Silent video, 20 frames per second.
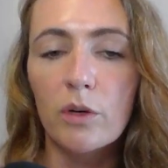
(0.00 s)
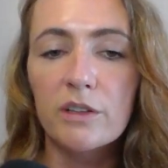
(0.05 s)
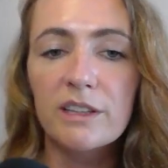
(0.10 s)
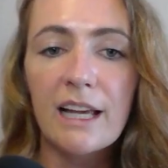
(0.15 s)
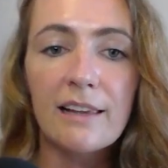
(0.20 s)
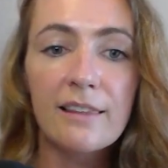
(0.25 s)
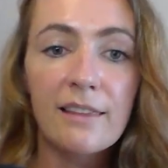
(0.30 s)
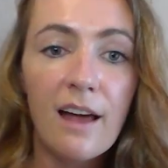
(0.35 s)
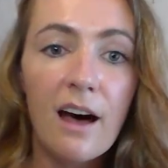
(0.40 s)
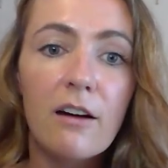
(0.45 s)
what
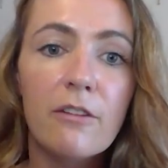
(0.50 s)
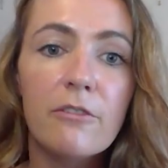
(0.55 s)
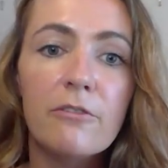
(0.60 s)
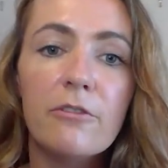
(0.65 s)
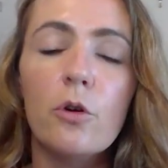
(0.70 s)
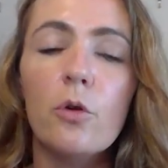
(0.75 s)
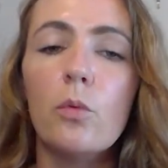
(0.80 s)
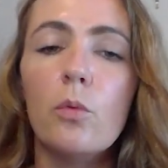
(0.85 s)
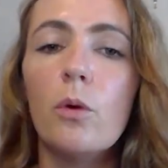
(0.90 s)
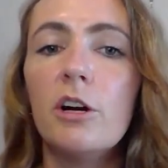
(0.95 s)
they love
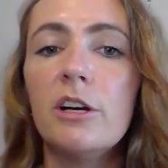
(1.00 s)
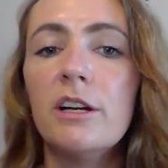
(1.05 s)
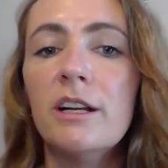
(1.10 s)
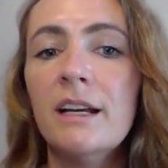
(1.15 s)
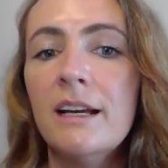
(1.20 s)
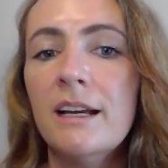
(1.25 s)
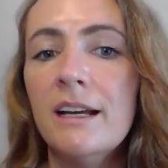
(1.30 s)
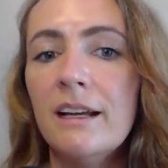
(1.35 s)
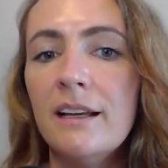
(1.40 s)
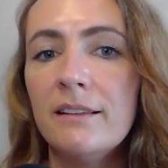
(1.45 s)
or what
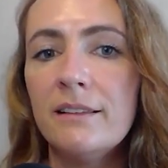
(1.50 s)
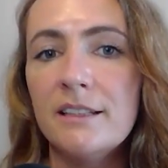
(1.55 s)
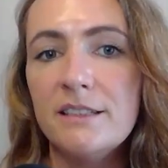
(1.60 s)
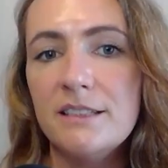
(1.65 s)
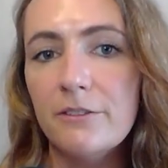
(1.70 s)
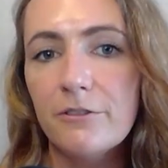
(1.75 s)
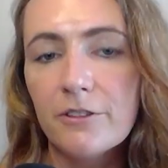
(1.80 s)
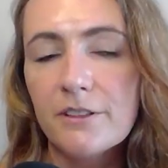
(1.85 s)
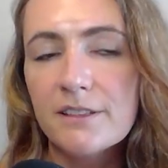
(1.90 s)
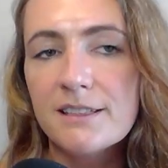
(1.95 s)
the
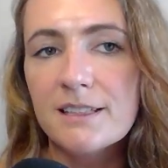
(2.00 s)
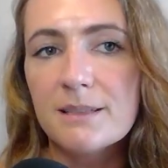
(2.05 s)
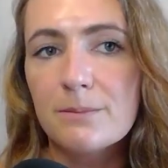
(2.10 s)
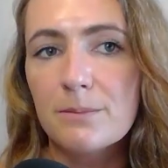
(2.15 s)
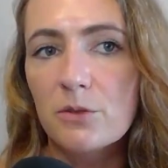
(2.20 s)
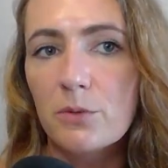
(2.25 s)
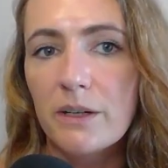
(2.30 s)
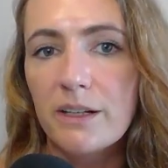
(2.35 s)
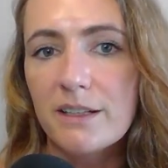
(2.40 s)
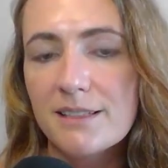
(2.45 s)
difference is
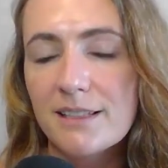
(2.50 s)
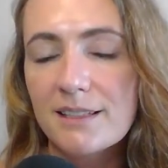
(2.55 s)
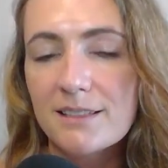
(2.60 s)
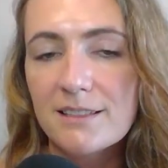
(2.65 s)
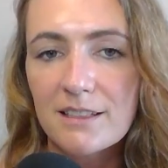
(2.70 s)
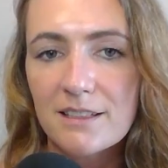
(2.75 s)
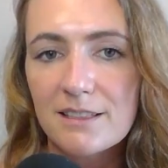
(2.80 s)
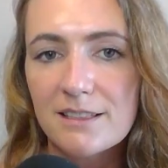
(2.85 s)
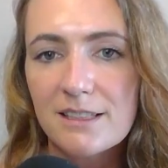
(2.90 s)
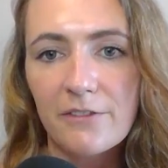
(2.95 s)
between a
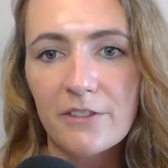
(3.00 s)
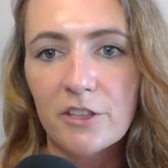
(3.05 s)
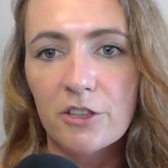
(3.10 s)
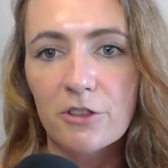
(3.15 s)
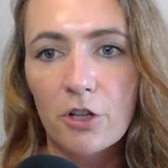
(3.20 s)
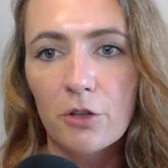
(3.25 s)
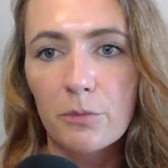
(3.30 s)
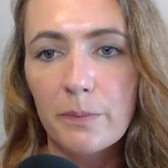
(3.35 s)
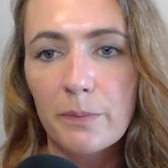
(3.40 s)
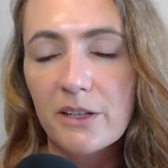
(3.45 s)
6 and a
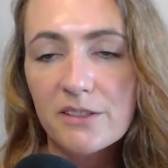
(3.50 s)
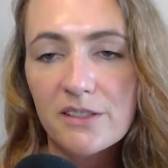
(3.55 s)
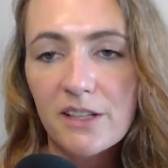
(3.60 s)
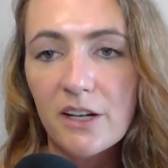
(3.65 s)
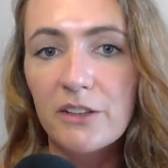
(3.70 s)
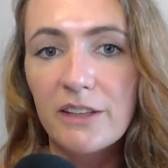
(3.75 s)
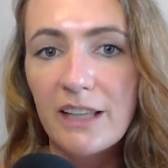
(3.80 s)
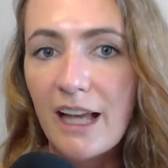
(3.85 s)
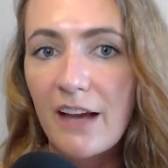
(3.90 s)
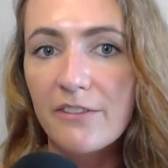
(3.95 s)
7-year-old because
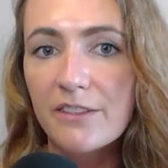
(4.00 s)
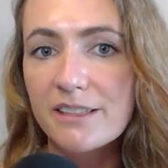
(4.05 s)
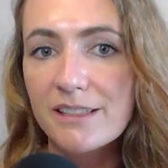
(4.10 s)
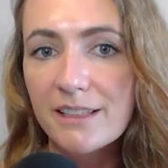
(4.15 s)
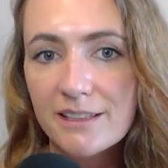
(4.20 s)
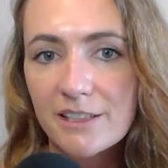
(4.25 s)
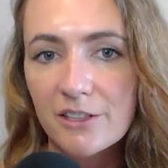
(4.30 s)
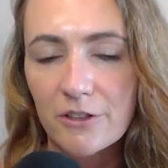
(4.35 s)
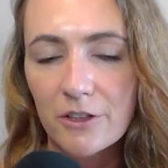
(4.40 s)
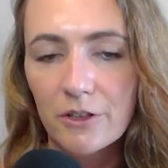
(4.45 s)
I only have a
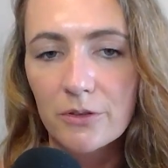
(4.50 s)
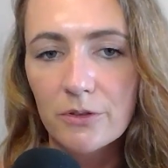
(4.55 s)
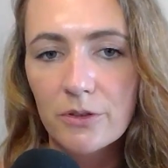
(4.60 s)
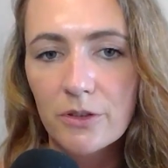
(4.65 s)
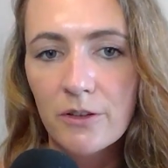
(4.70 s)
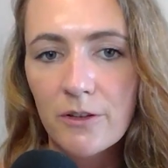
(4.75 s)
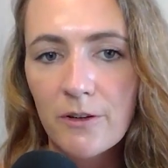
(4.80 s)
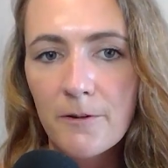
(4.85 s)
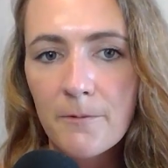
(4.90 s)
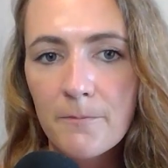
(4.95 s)
6-year-old.
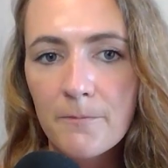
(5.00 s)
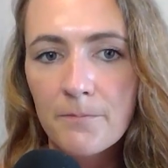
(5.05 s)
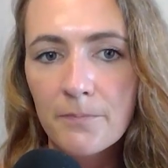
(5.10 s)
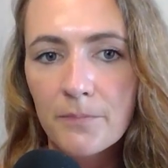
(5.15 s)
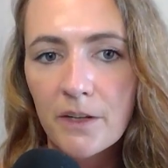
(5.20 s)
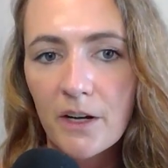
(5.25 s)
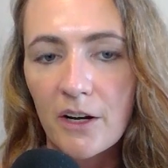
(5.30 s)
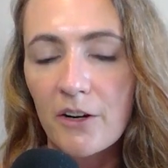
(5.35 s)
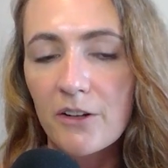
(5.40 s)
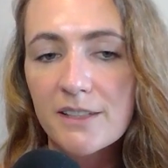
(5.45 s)

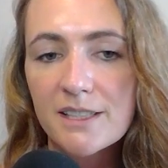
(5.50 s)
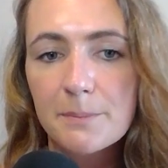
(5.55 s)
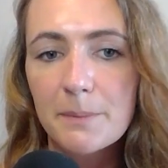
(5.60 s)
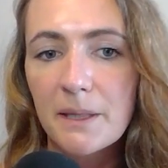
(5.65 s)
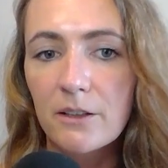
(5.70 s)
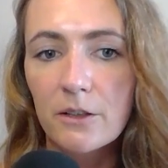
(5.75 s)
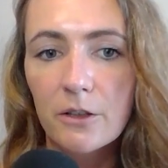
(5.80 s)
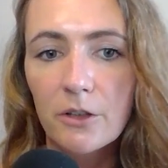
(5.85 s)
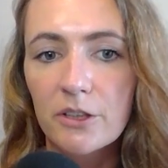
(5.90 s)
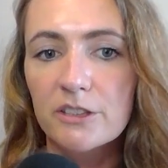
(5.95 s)
I don't
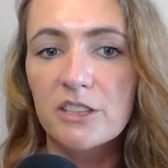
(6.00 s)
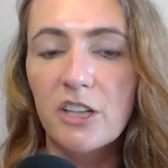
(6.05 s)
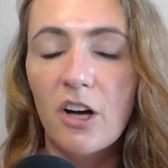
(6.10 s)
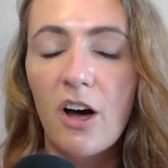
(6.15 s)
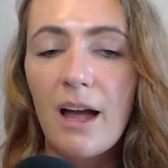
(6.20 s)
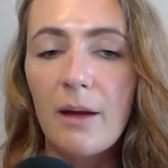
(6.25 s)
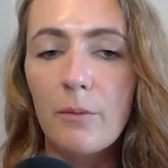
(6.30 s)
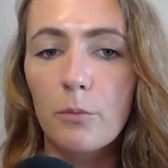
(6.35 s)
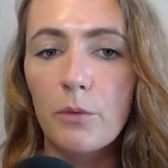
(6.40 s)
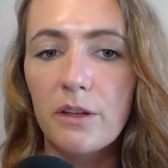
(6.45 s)
spend a lot of
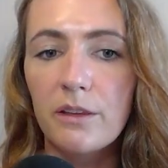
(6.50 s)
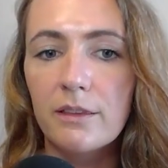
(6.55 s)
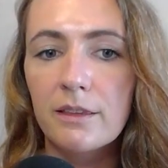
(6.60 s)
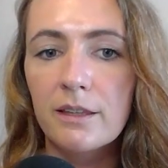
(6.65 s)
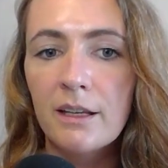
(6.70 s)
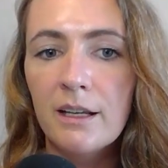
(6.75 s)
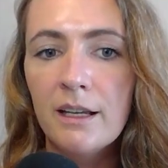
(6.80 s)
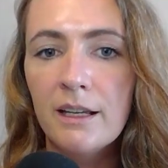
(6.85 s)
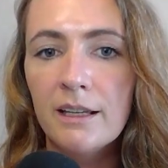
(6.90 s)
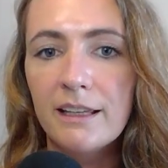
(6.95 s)
time
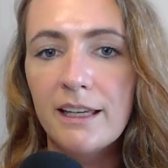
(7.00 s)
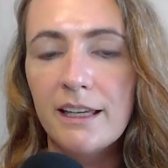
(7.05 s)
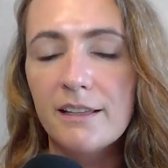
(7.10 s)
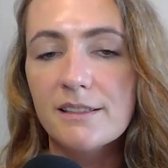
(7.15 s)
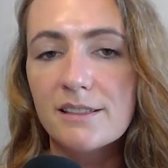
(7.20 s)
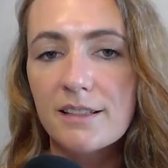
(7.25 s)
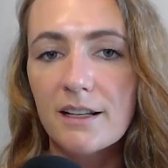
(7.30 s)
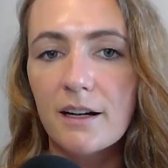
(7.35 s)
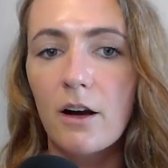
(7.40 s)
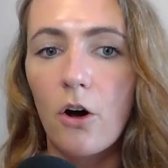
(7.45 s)
with
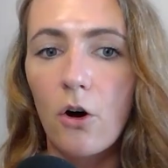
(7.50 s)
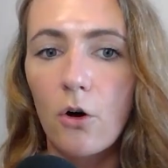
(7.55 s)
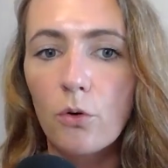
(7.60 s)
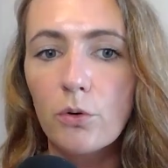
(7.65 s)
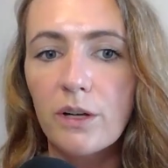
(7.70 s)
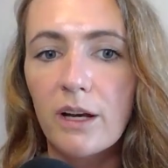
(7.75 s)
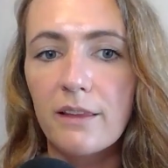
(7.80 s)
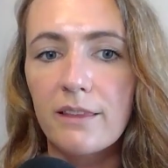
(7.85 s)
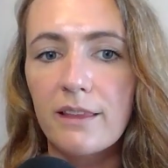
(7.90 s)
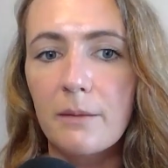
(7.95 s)
kids that are
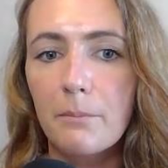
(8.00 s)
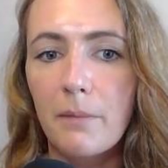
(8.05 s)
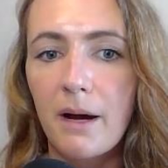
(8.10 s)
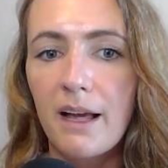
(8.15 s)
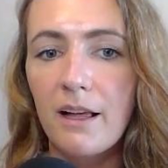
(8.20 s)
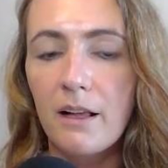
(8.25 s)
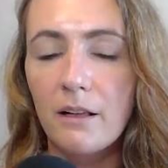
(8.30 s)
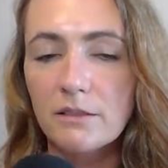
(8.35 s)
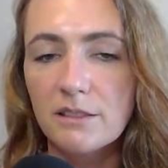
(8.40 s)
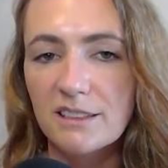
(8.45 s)
older than
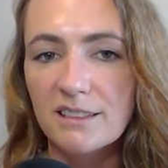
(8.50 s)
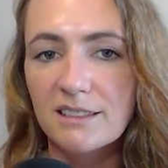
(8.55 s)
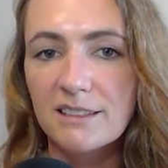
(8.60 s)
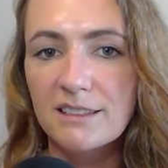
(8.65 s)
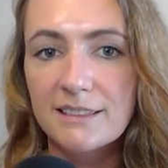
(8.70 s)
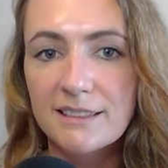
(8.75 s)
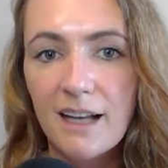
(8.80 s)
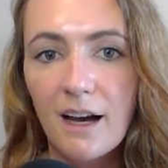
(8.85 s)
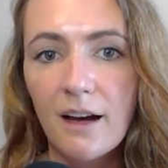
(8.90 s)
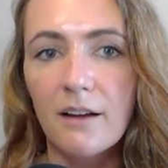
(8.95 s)
my
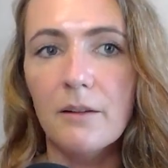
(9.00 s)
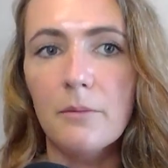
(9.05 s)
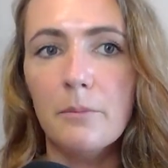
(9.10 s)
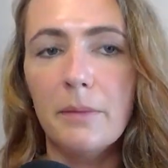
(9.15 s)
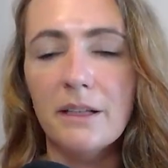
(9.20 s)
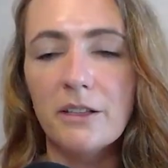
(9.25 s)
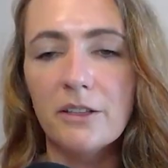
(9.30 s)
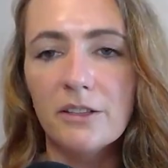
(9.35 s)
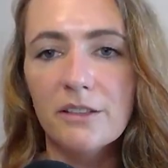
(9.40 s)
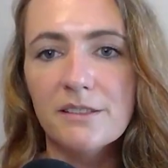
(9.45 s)
eldest son
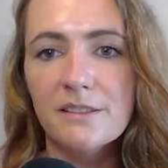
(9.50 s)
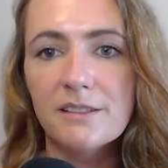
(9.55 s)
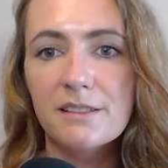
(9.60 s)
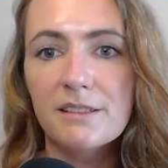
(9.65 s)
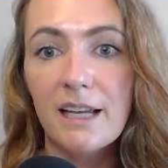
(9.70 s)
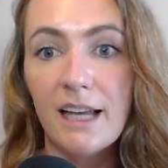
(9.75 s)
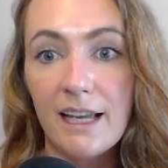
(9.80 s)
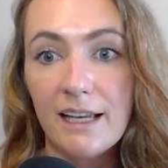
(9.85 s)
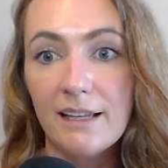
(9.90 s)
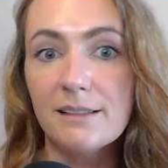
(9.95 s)
because
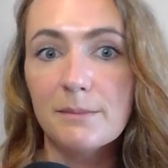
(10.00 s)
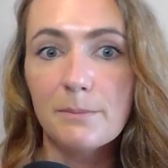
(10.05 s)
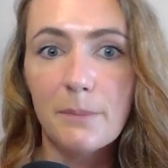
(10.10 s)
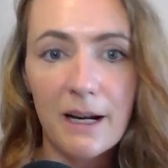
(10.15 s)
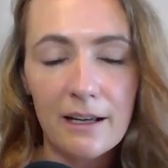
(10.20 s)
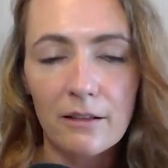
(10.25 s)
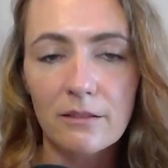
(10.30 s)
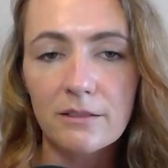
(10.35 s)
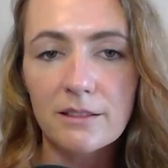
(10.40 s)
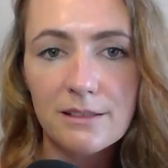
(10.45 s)
he's
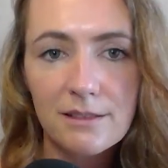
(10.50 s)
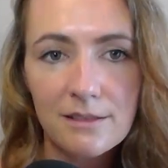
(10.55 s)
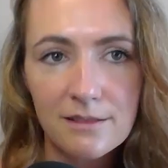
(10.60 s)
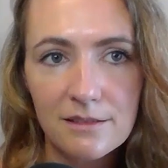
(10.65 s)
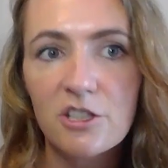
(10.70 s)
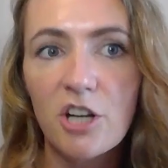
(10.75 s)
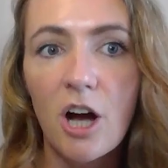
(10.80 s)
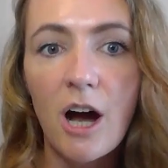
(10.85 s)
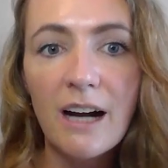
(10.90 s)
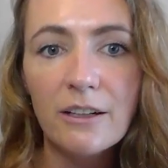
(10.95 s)
my
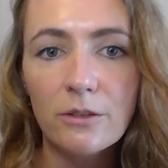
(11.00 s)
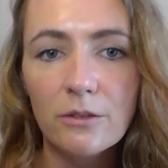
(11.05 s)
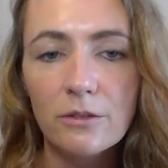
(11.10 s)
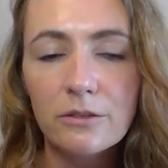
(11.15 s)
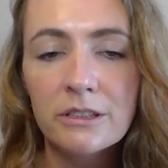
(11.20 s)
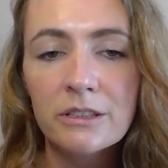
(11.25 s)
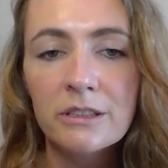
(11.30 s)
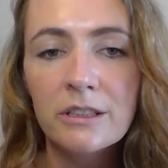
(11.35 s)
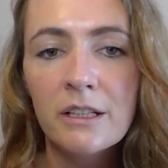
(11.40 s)
eldest child,